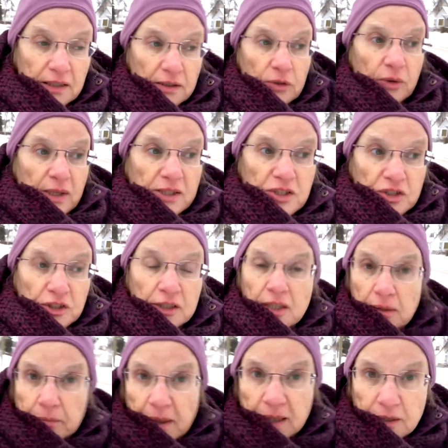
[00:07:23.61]
question
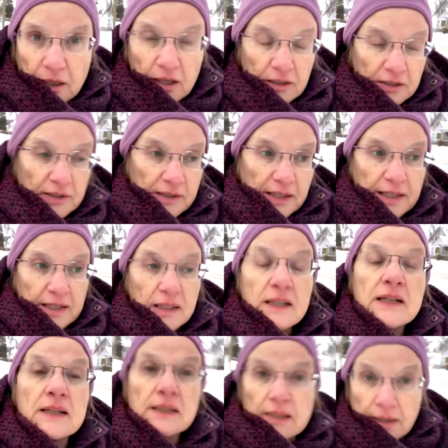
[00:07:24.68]
about are they
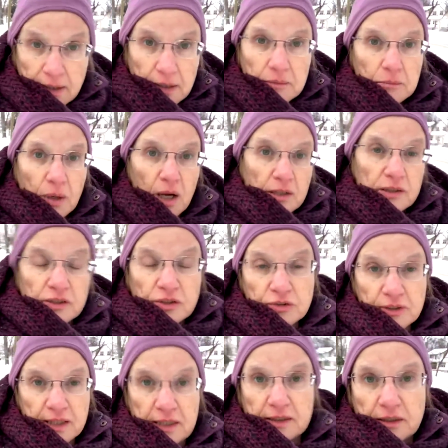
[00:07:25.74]

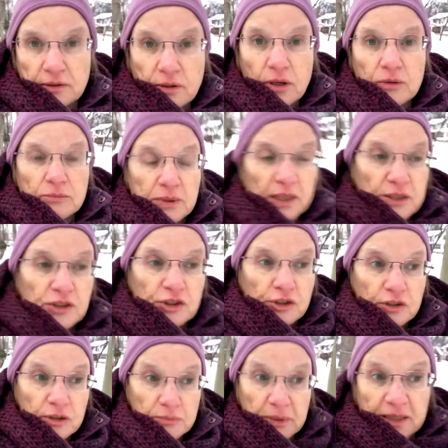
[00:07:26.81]
monitoring their own blood
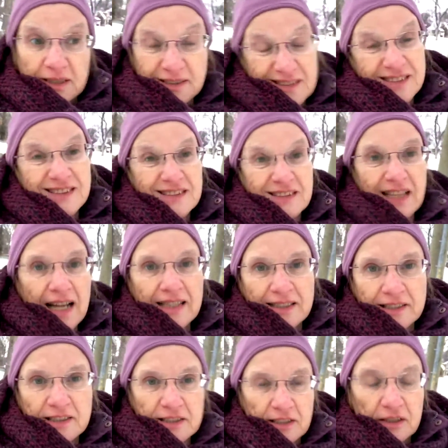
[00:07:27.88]
sugar, because it's a
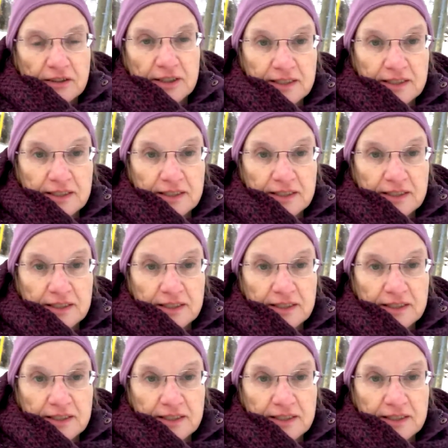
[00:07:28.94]
silent killer.